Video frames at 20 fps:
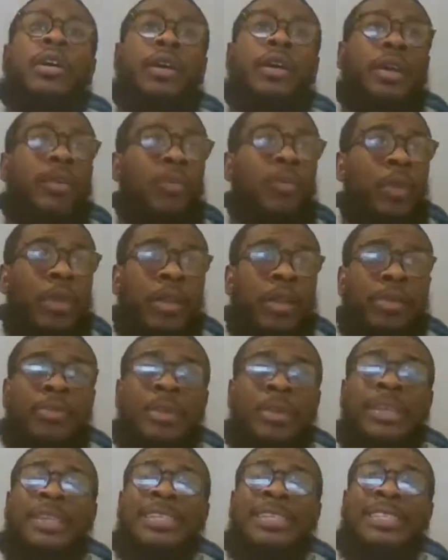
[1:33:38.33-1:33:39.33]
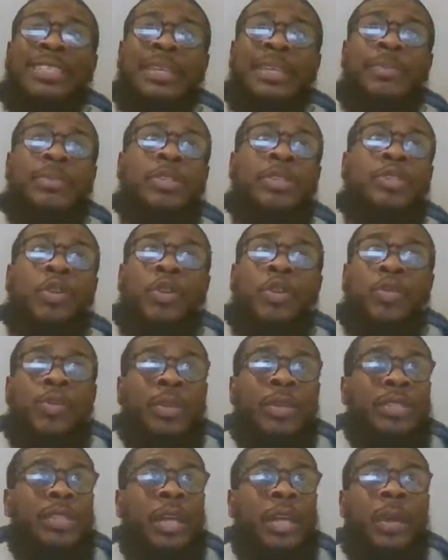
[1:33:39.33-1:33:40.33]
whether it be in the semis or the
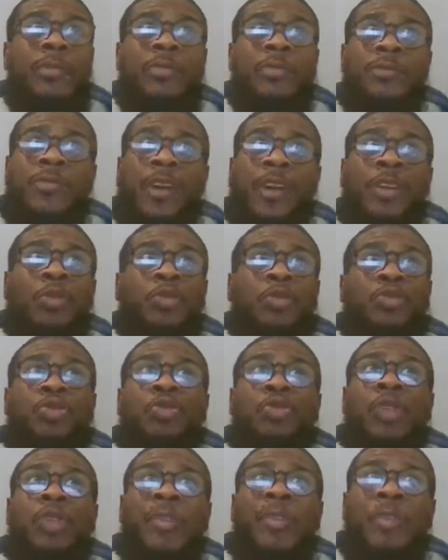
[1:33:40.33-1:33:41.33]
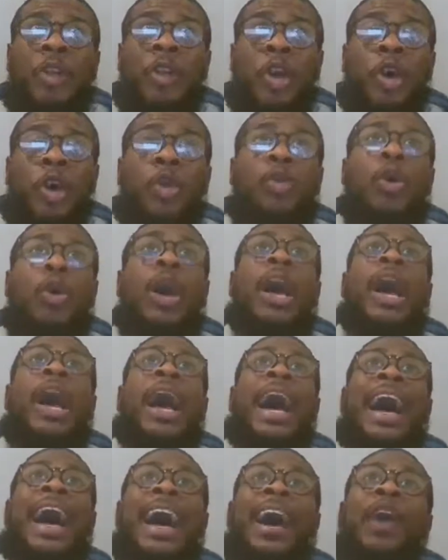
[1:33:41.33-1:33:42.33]
Western Conference Finals. You never know.
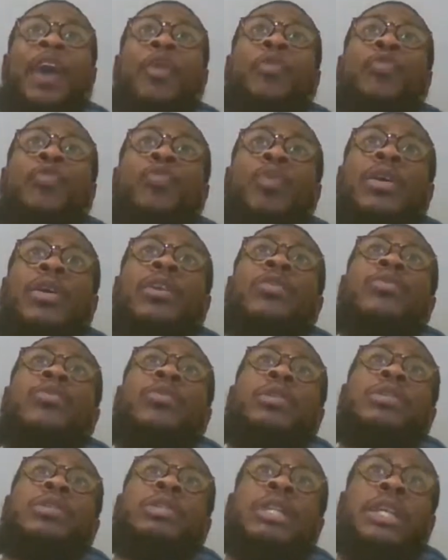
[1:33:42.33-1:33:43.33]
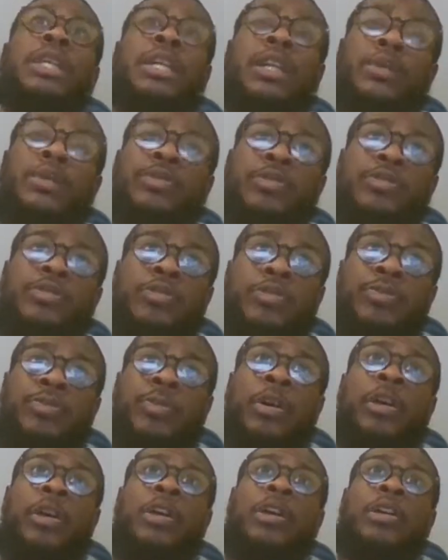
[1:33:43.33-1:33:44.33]
How will the Clippers
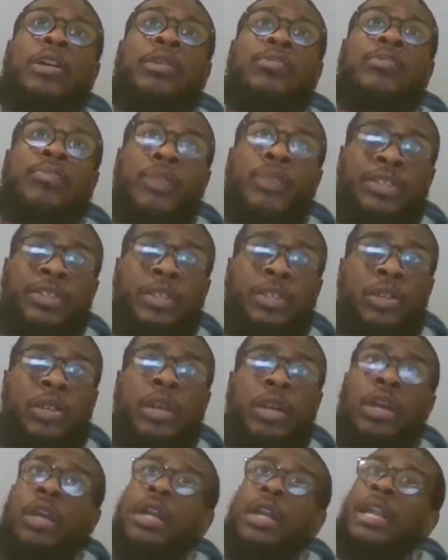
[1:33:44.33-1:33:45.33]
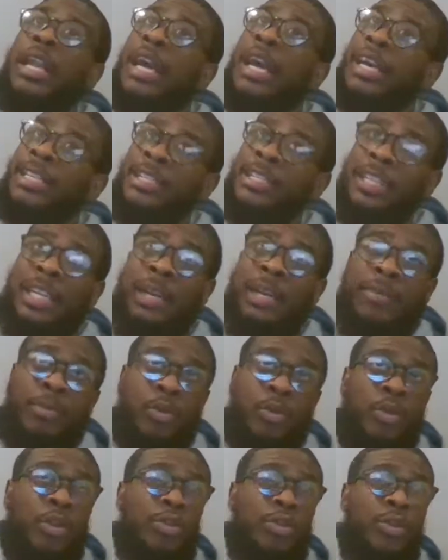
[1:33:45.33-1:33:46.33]
respond under pressure? Last year, they
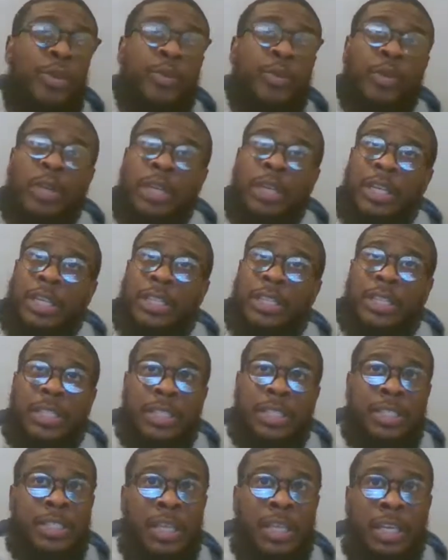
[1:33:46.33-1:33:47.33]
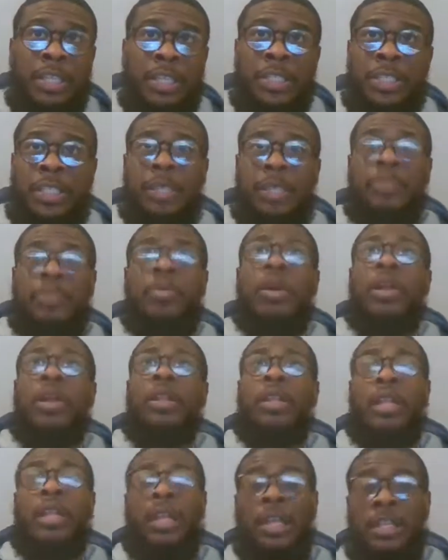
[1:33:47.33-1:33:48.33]
blew a 3-1 lead to this Nuggets team.
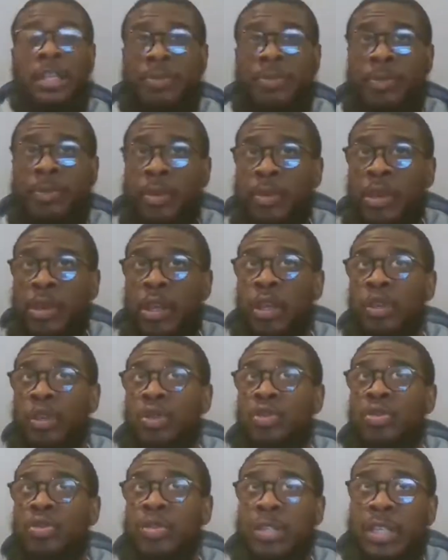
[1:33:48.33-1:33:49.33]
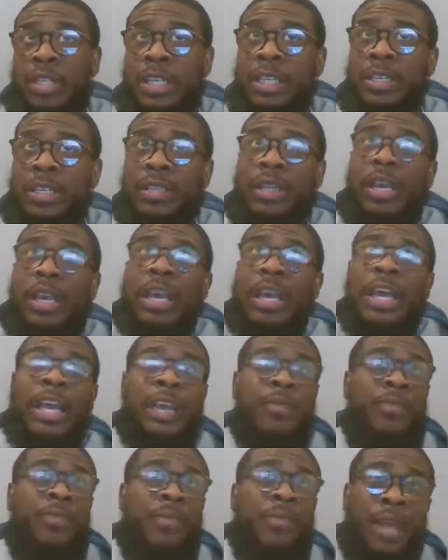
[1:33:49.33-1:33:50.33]
The Nuggets built a huge lead, and
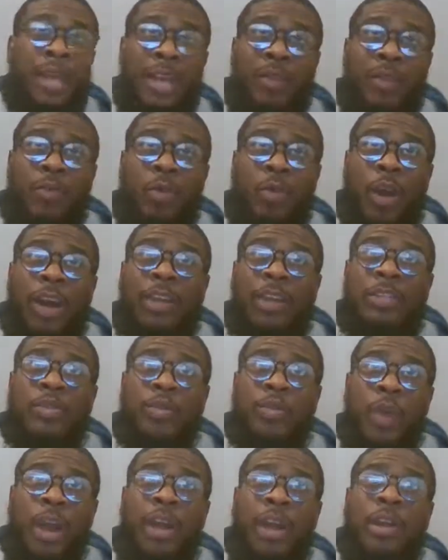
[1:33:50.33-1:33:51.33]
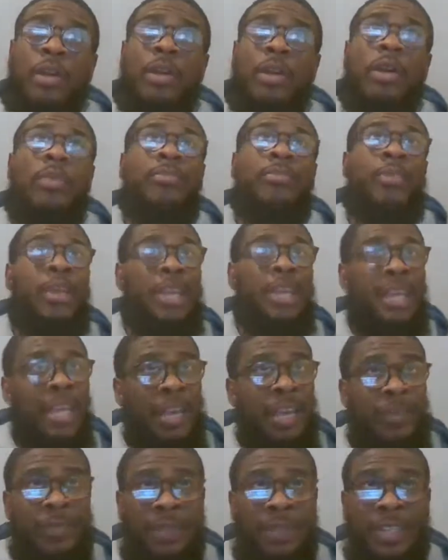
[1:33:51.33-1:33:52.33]
they led wire to wire. But can
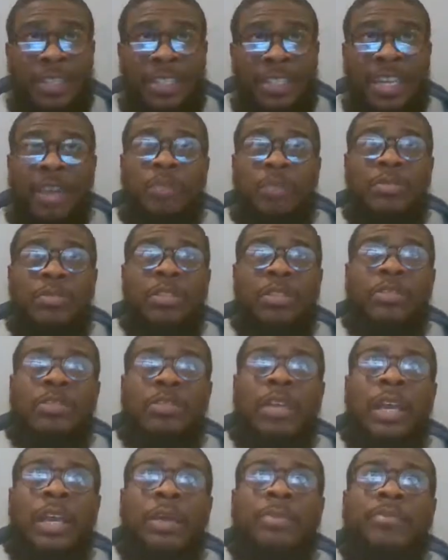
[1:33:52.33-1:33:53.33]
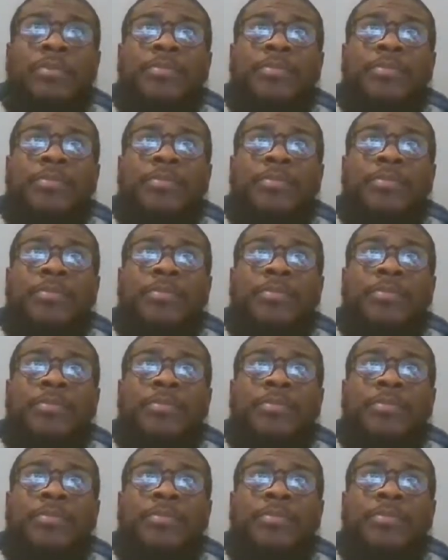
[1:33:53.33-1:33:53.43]
they finish out this game?